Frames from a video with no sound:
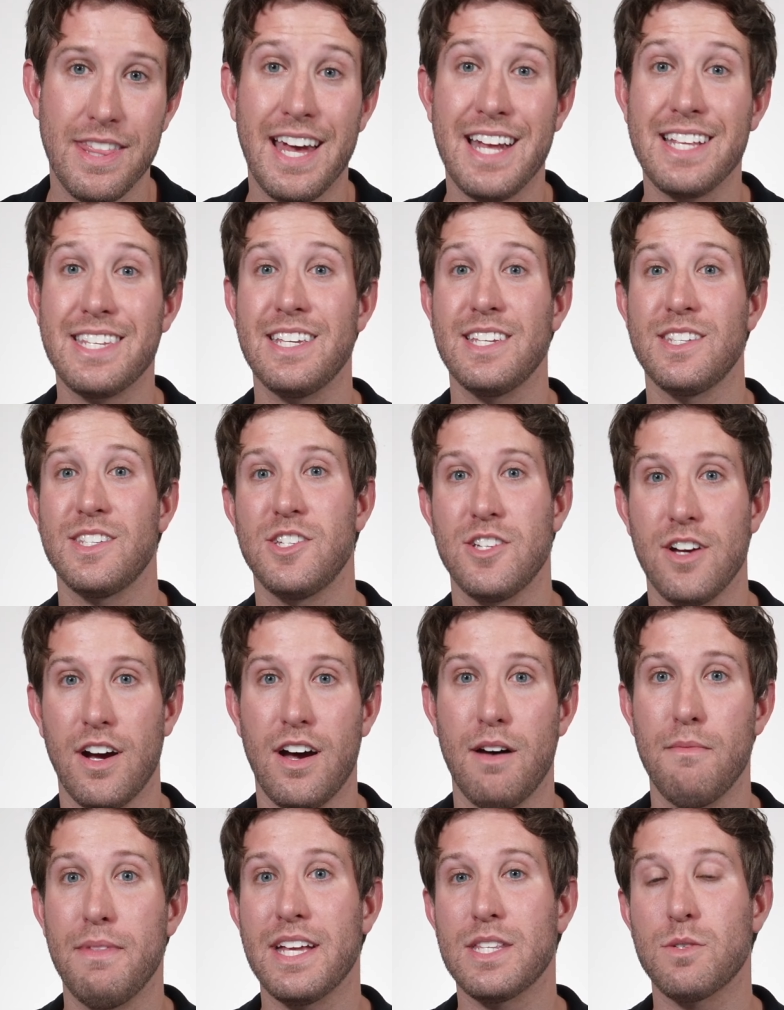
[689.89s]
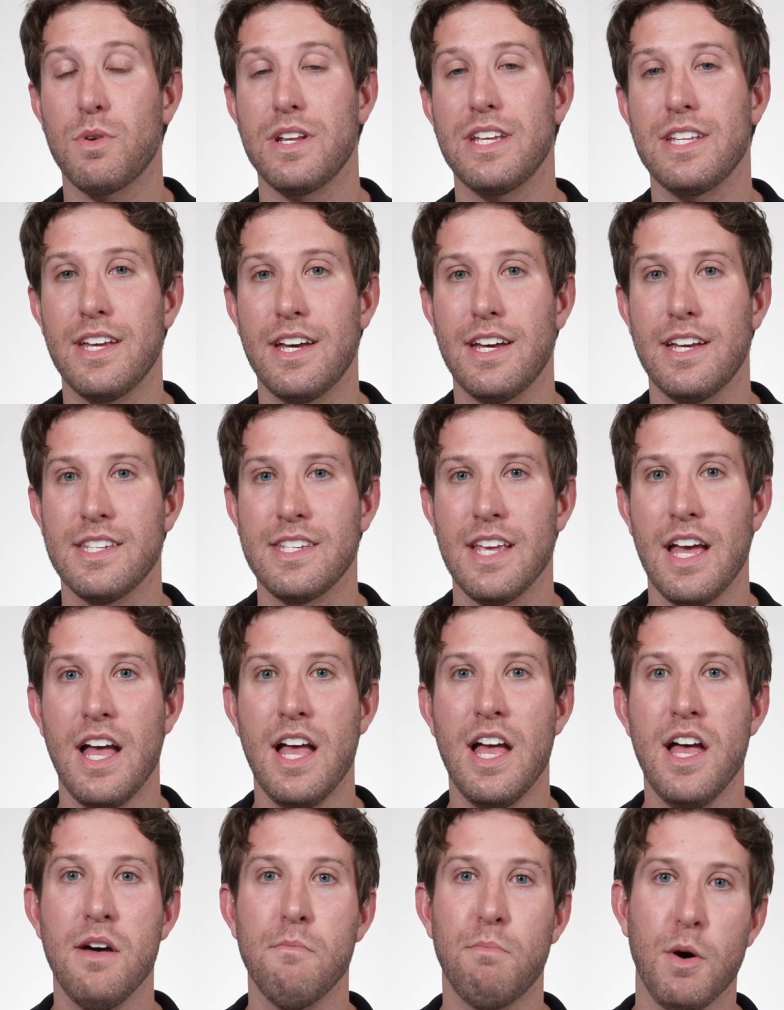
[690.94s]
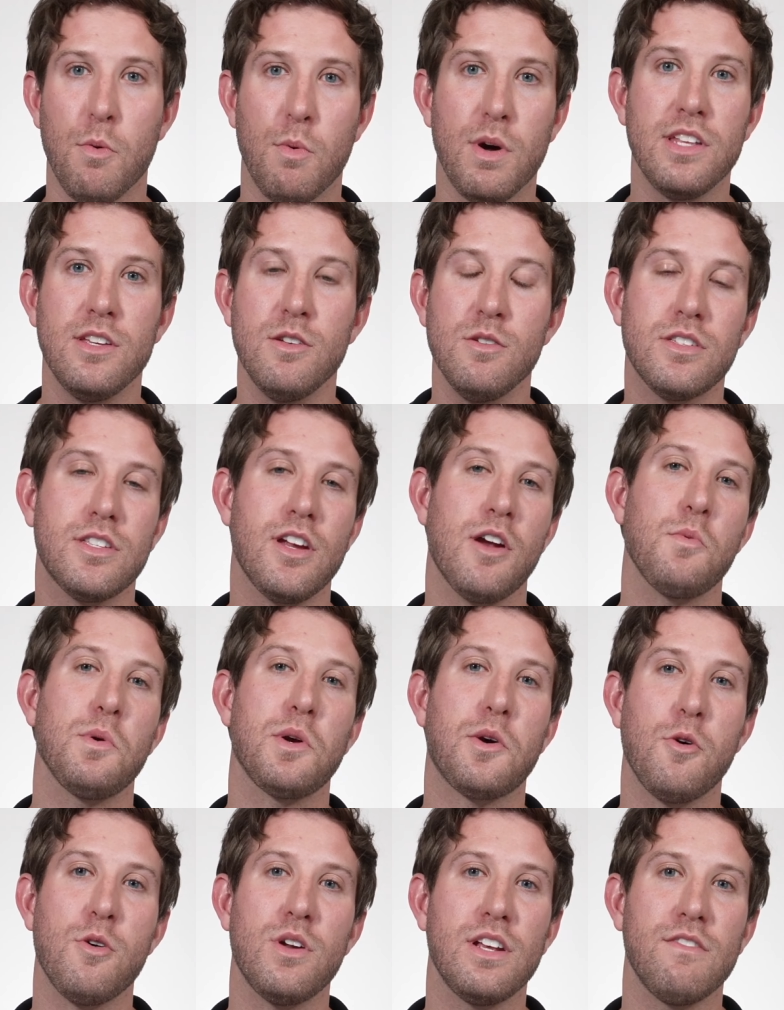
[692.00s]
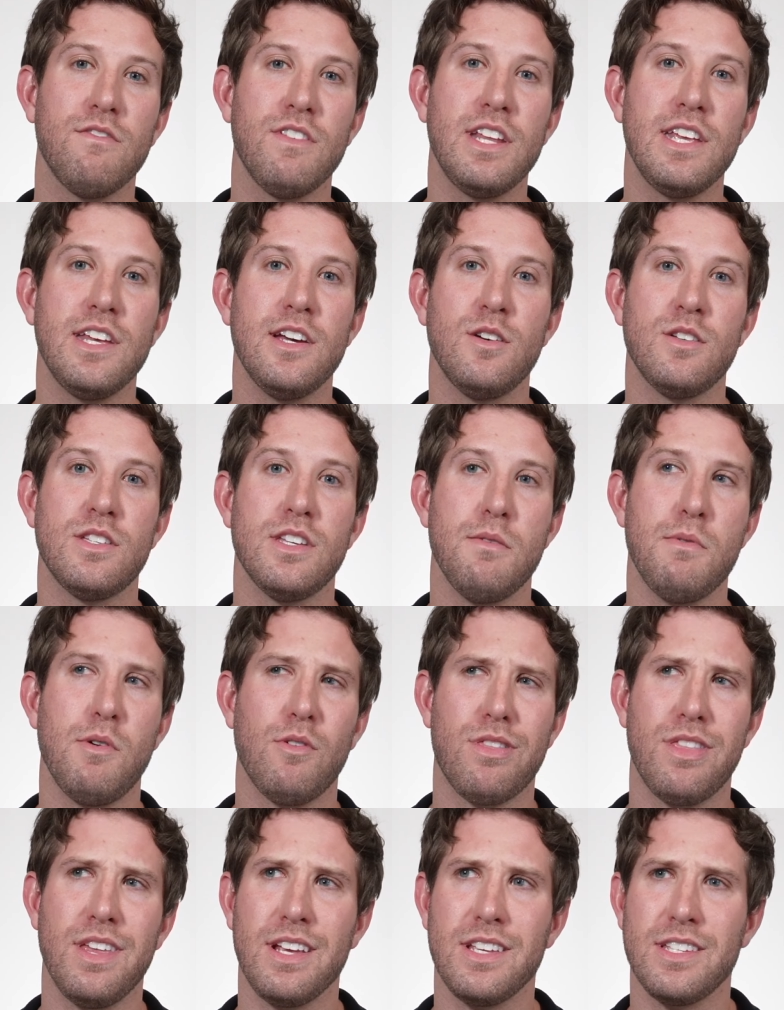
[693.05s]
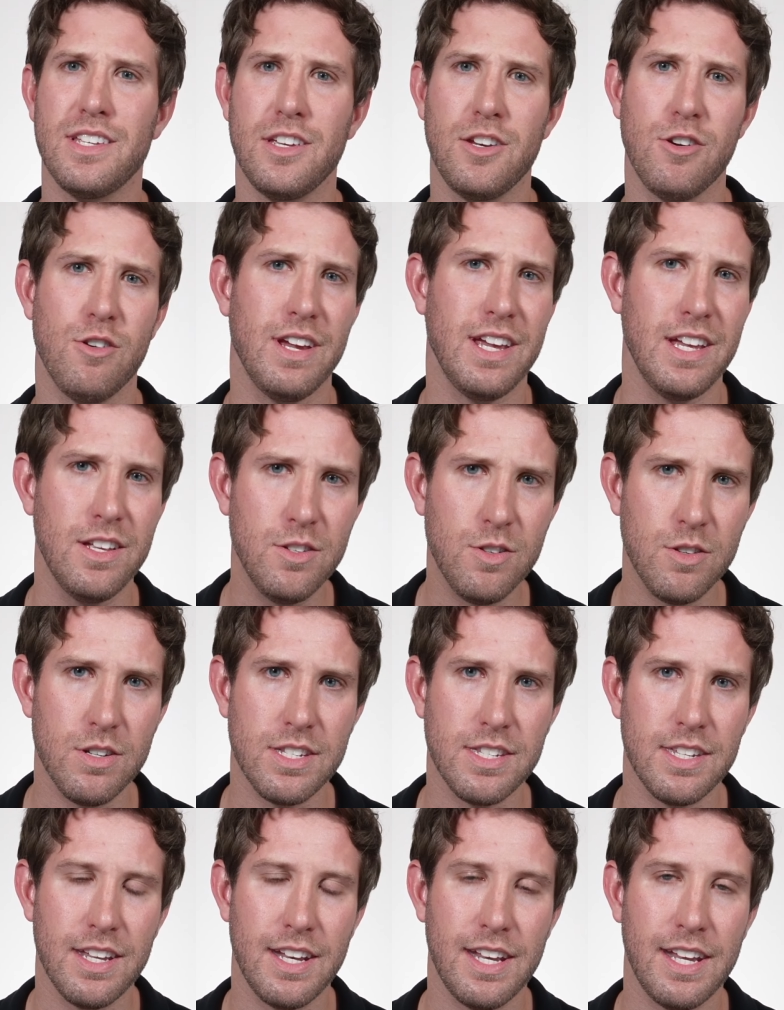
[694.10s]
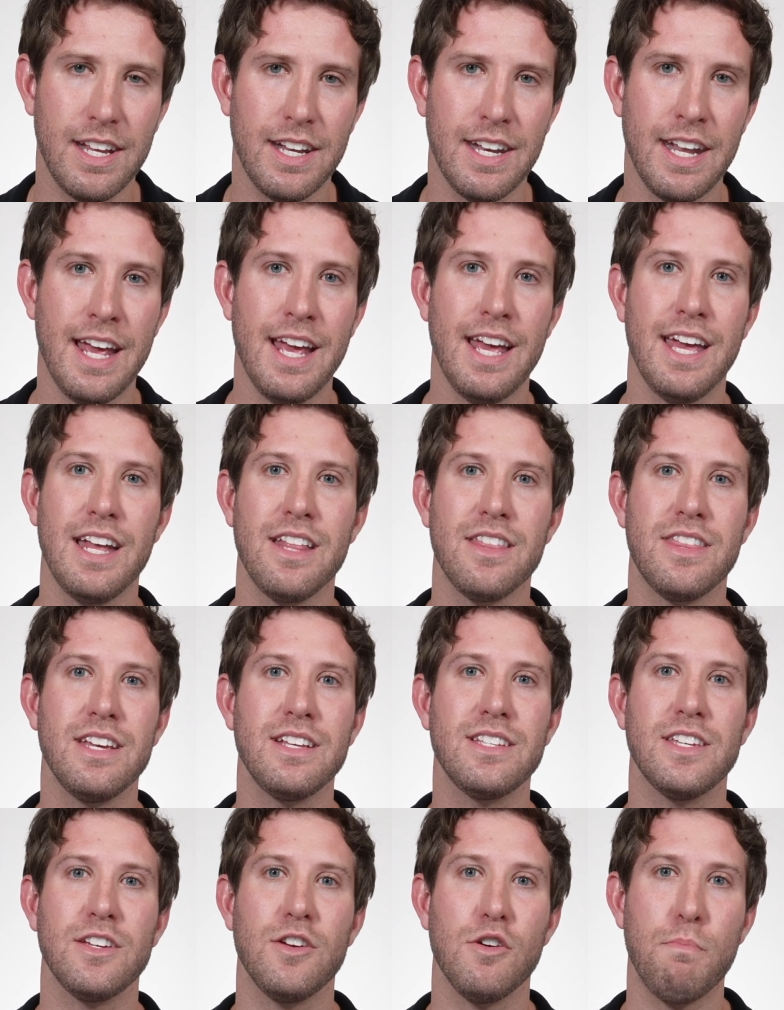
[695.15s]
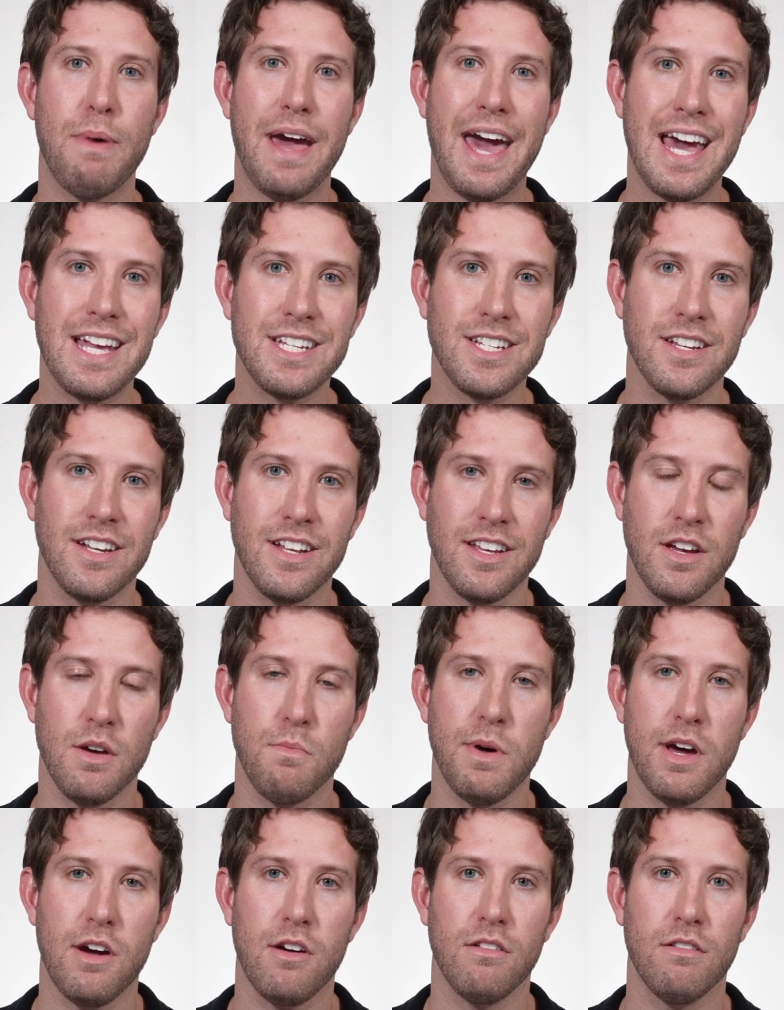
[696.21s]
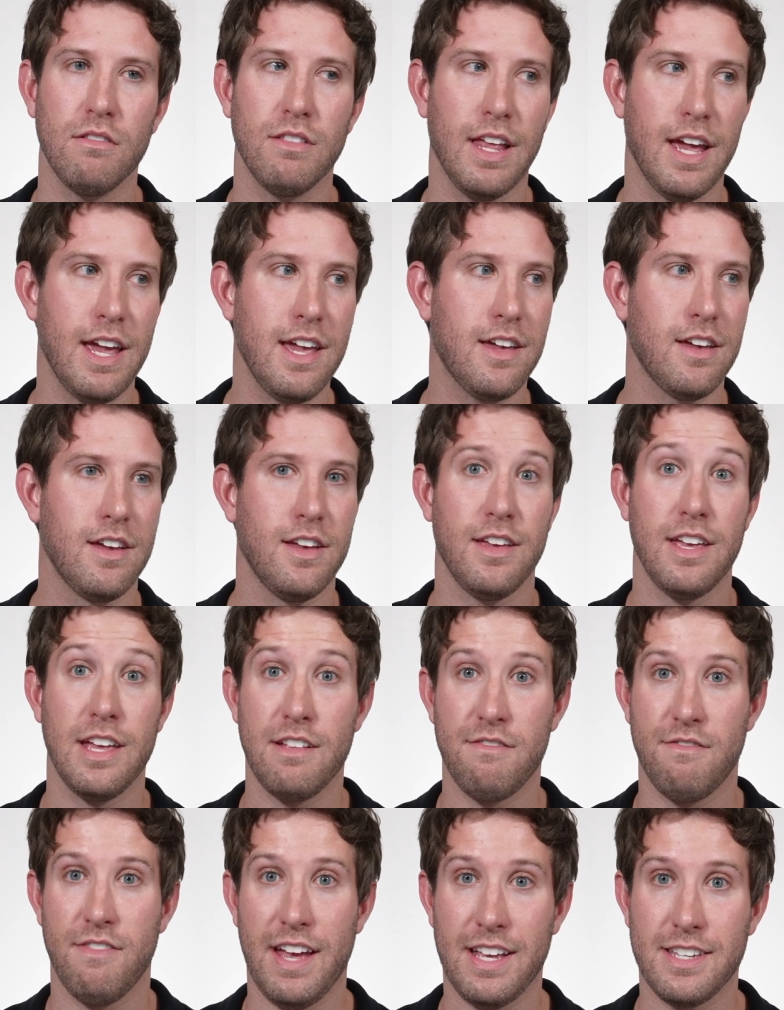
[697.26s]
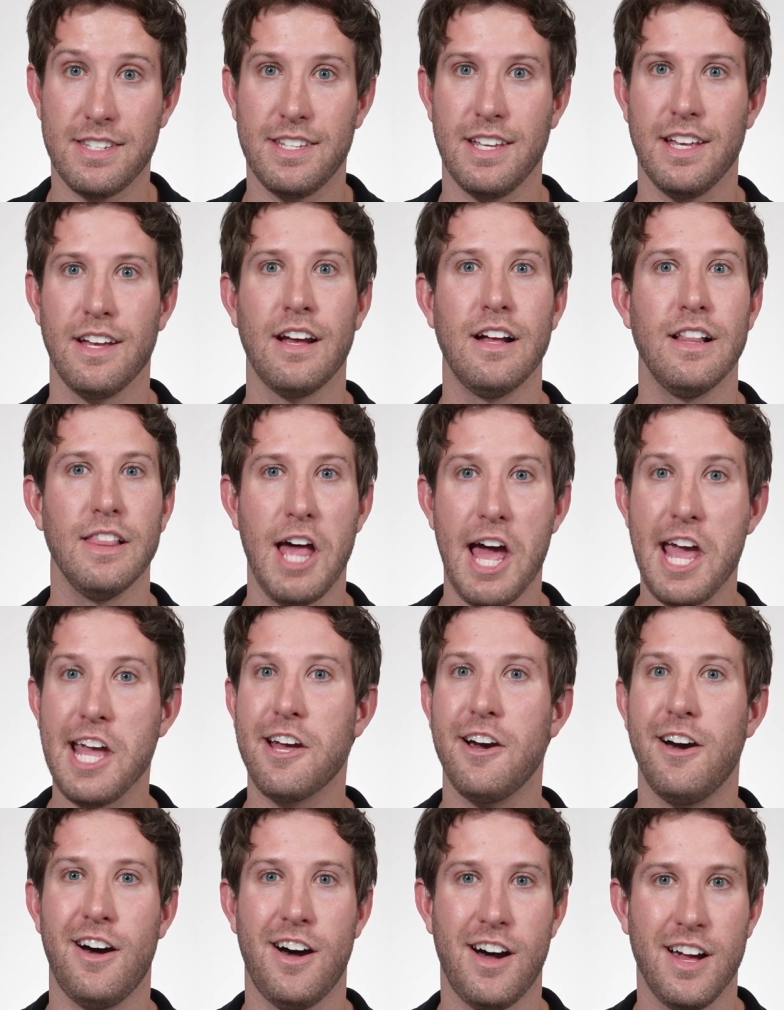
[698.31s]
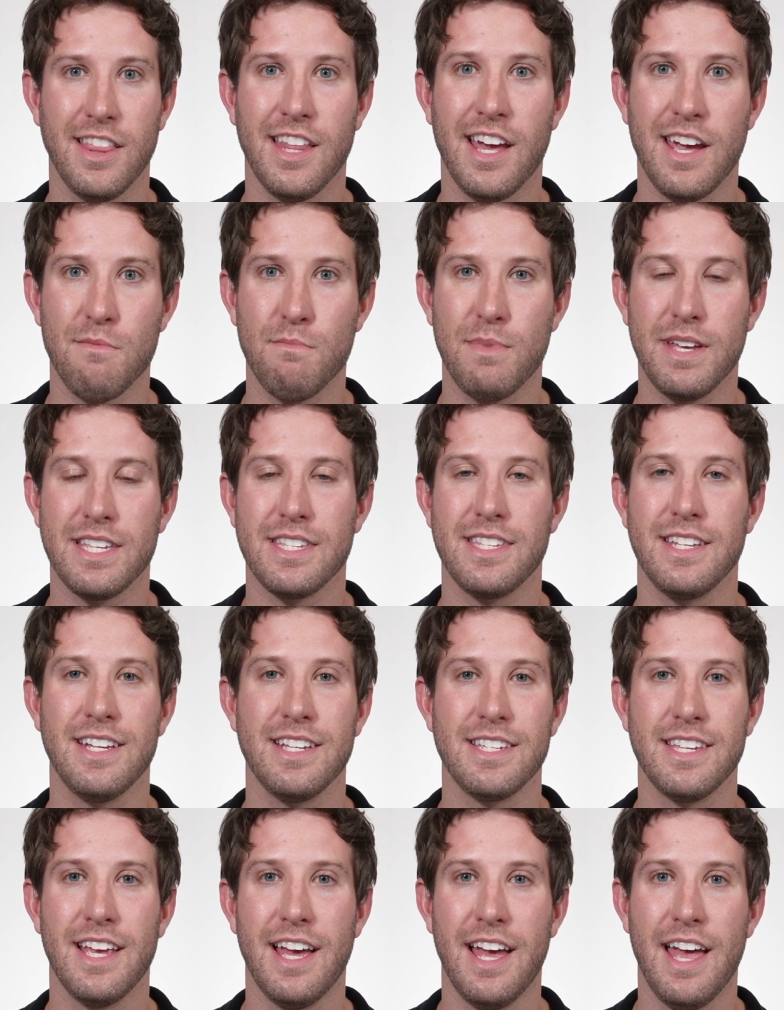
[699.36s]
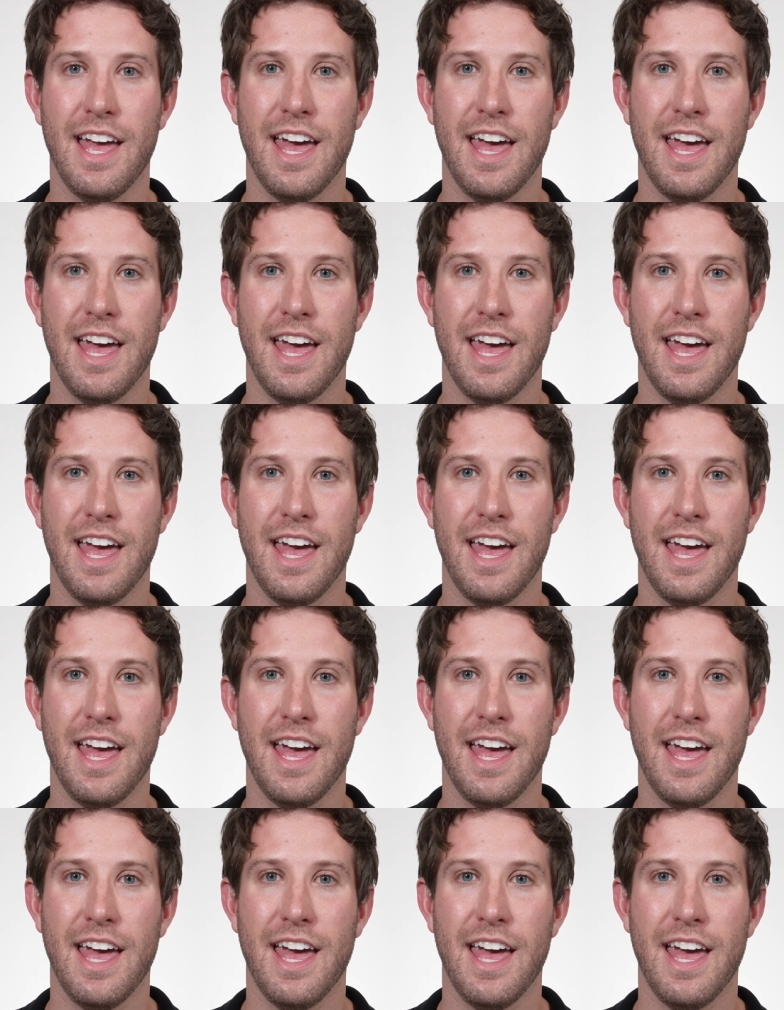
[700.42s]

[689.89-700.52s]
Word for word: That's his job, that's what he does. But when you start recording videos about things that you're interested in and things that you're passionate about, like investing, like online business,